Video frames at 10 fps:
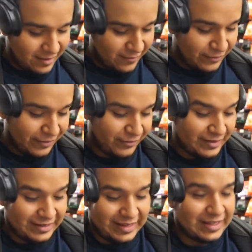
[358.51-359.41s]
if he
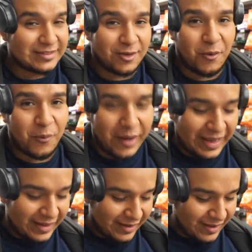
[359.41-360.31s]
even is
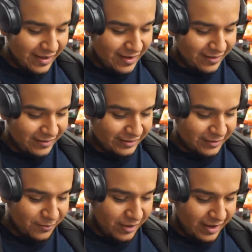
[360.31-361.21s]
awake. Right,
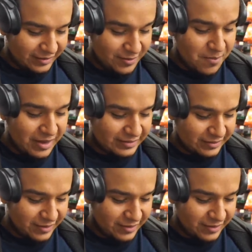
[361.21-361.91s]
so I'm gonna actually message